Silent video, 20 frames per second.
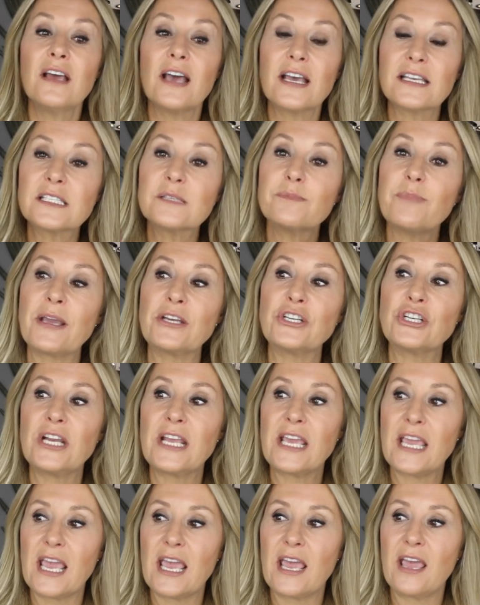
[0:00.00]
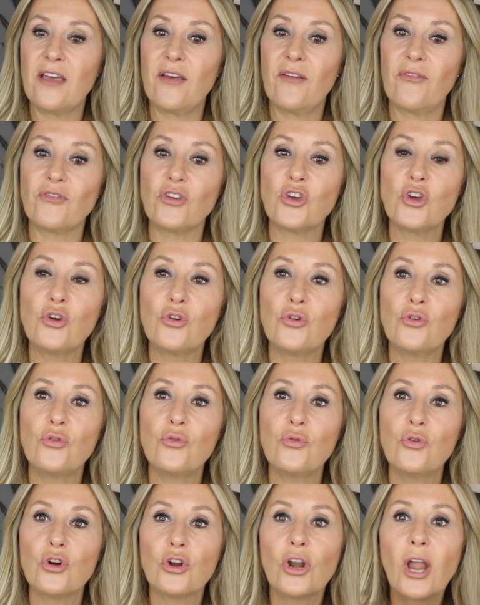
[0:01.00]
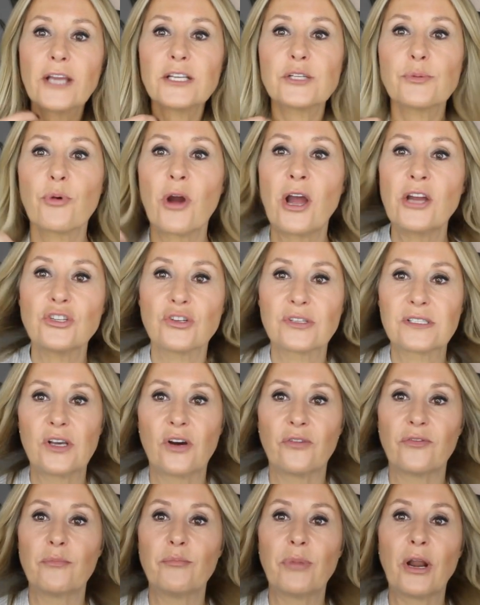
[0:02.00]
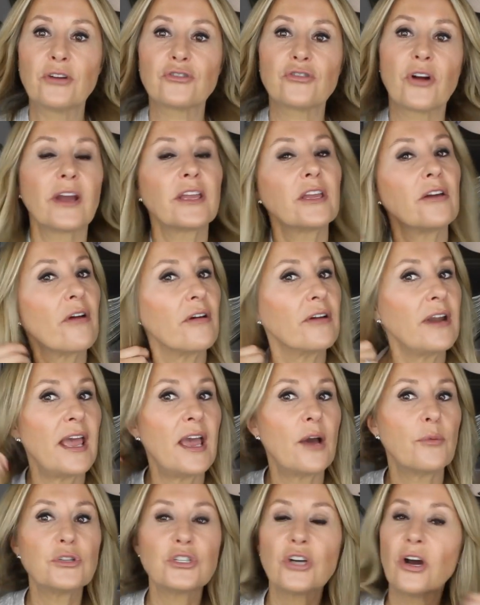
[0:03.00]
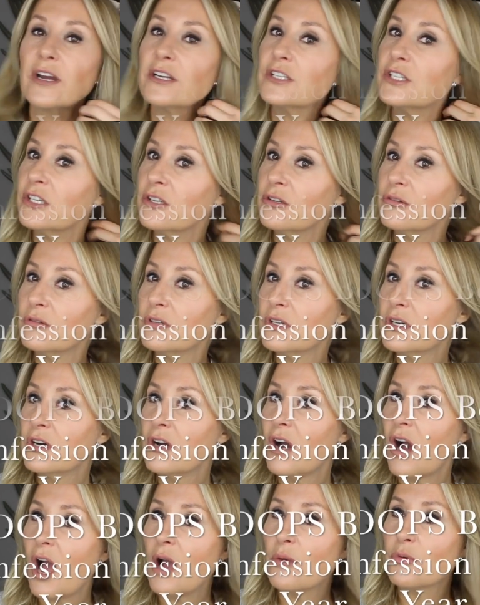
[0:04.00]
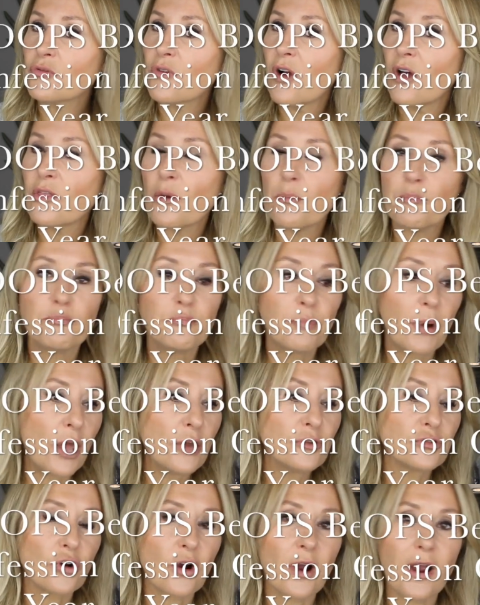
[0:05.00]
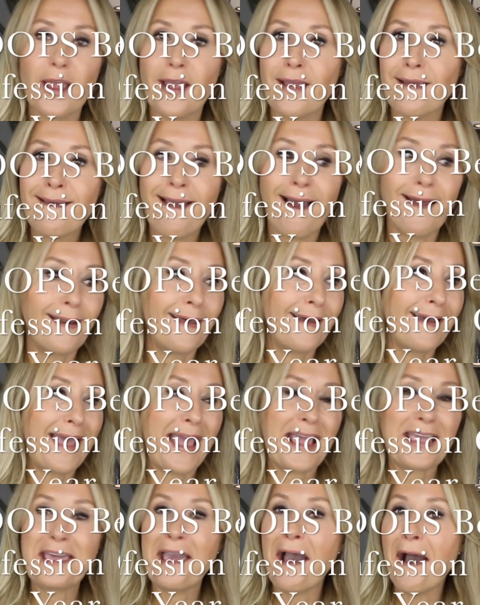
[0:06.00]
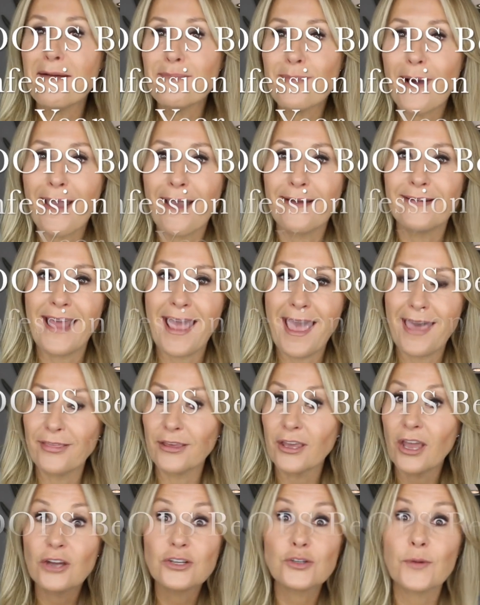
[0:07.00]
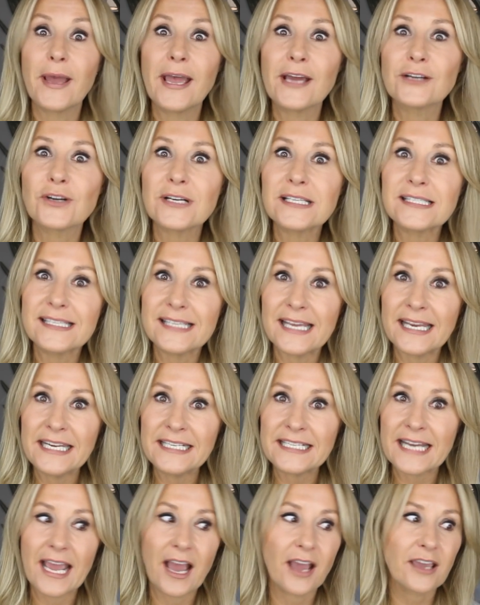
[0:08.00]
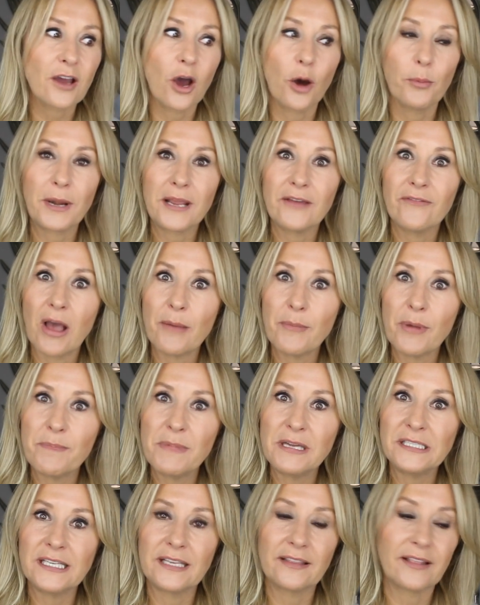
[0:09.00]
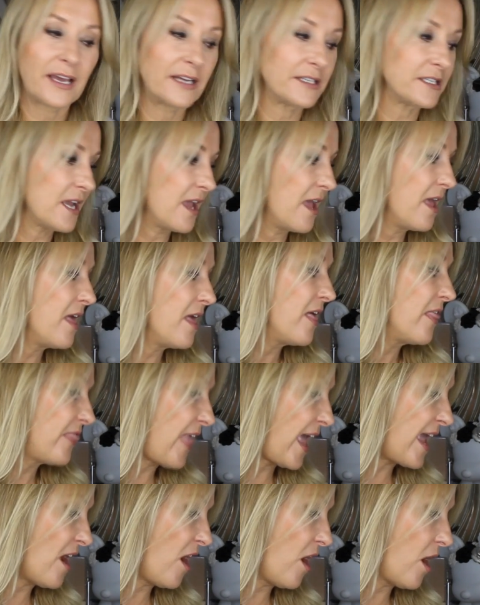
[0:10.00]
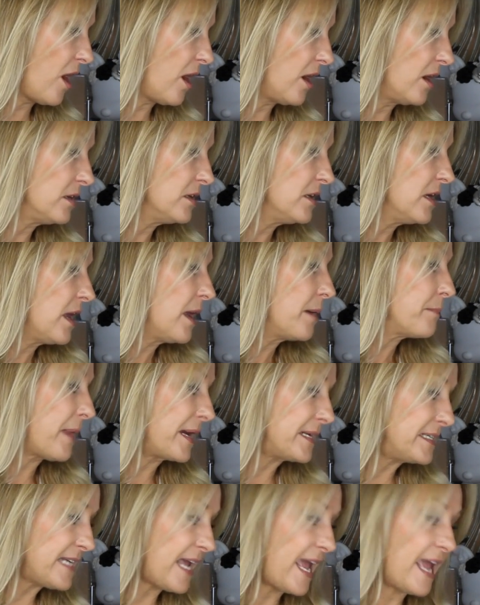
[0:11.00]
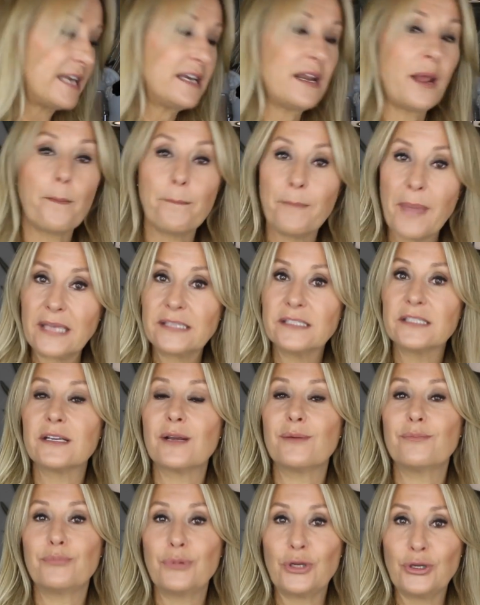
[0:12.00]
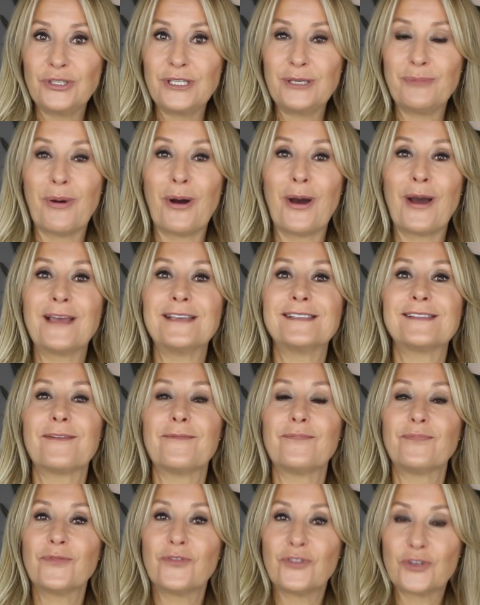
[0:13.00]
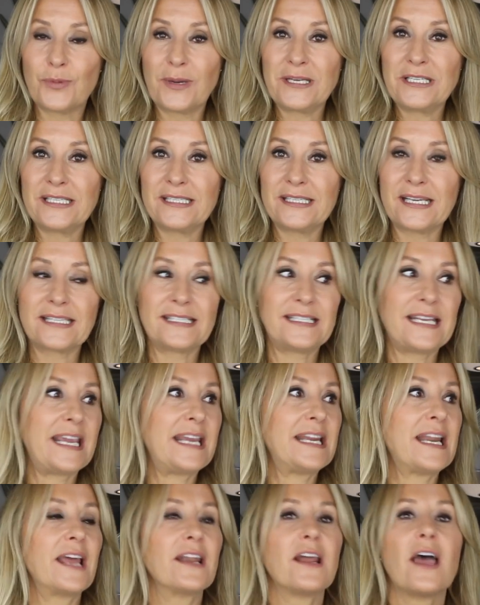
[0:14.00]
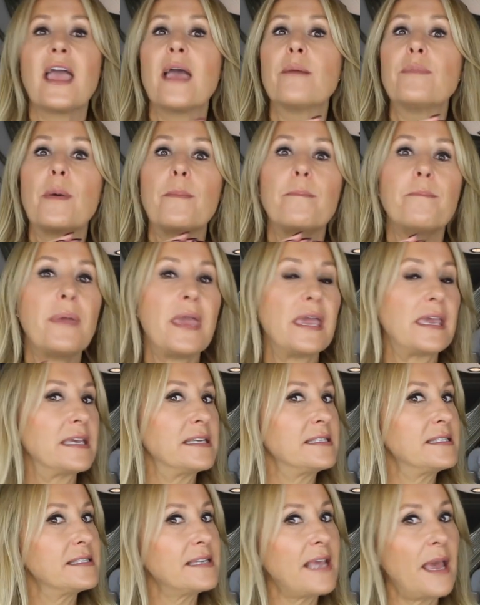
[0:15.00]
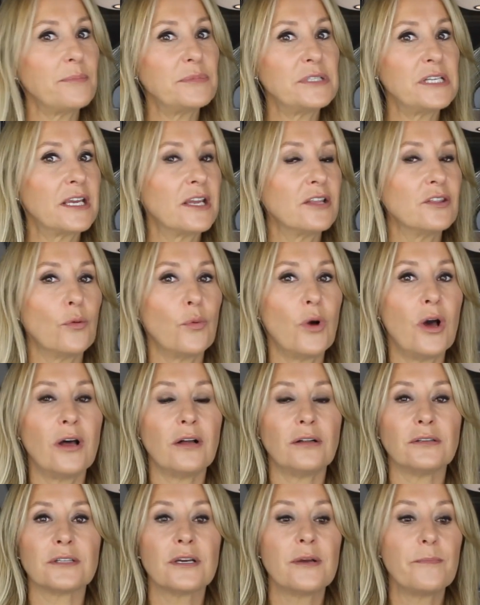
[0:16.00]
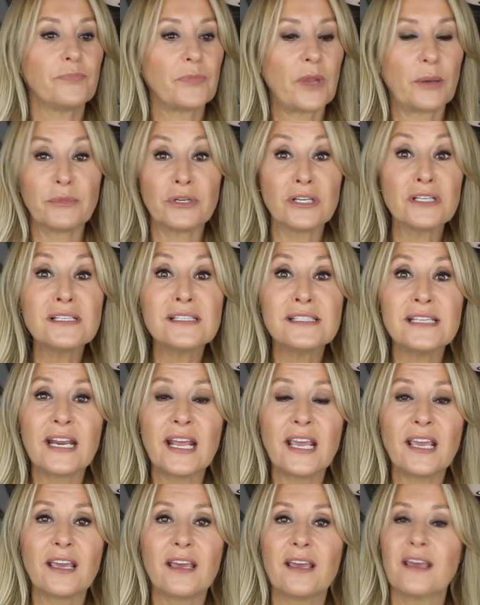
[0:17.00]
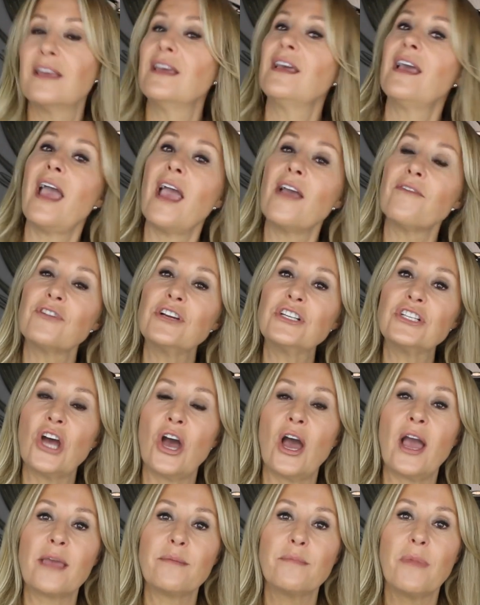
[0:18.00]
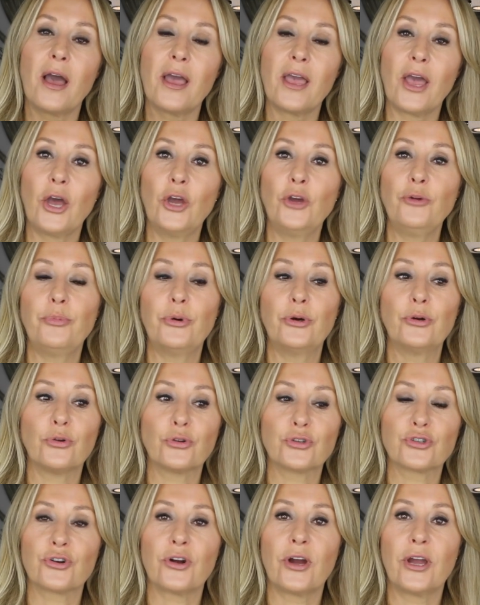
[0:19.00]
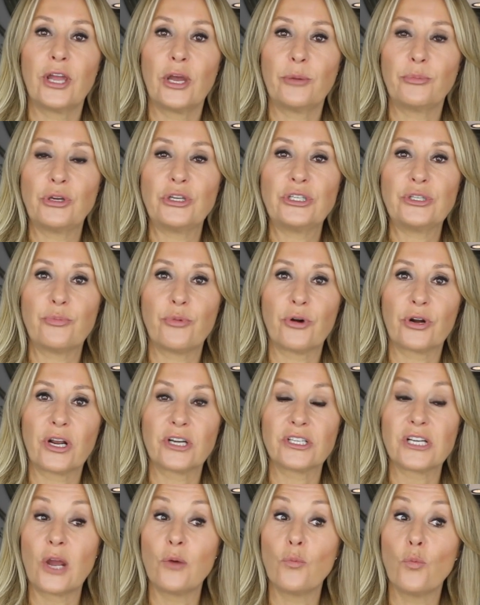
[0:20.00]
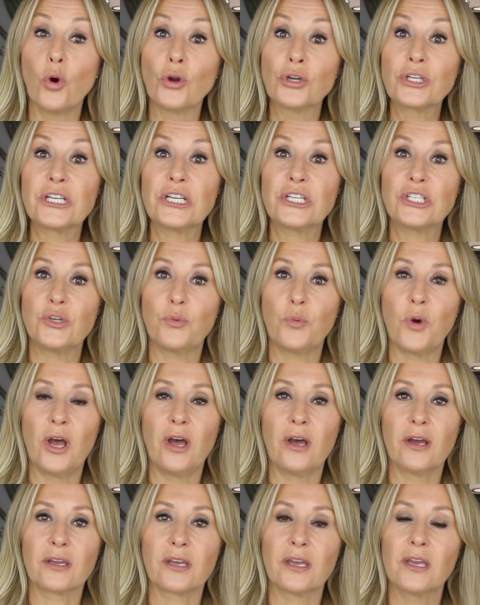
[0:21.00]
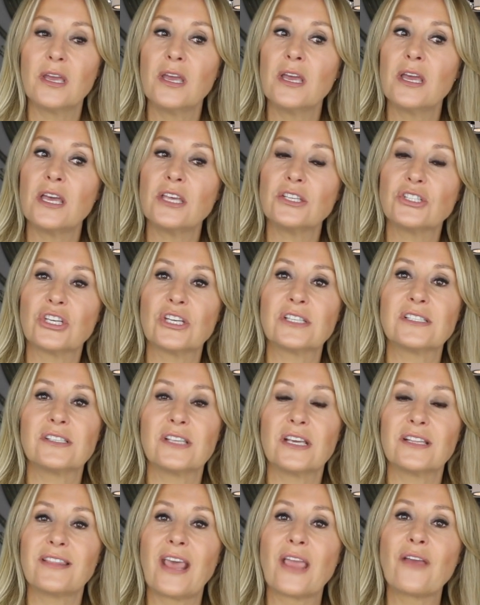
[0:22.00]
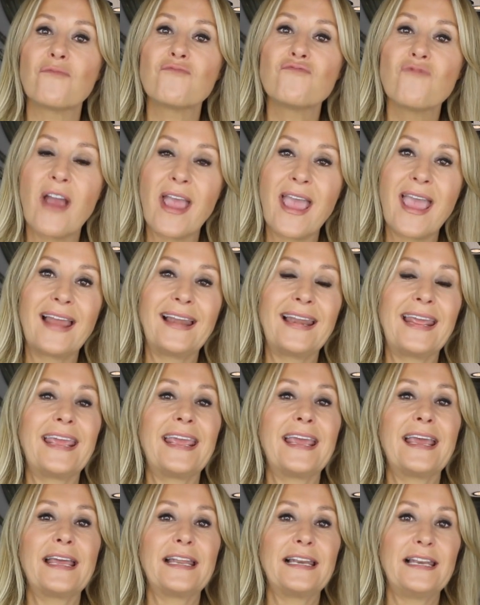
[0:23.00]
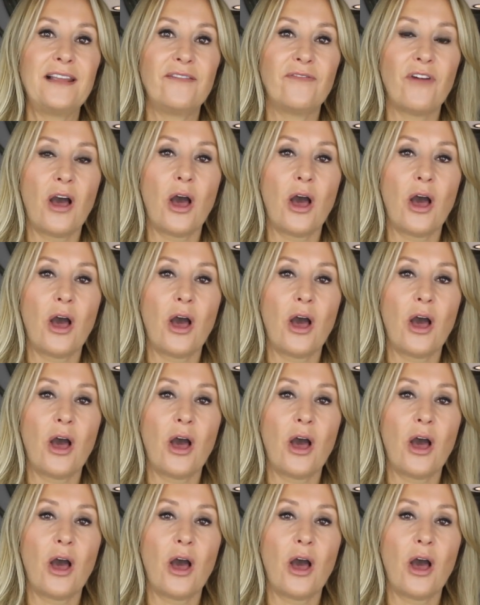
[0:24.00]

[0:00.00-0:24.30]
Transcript: especially if you like to pride yourself in blow drying your own hair, which I do. I would rather blow dry, colour and cut my own hair than go to a hairdresser's any day. I can't believe I'm admitting that. They are my 10 best beauty buys for 2016, and I am the biggest skeptic in the world. I'm not a cynic. Every time I open or try a beauty product, I want it to work. It's just that they rarely live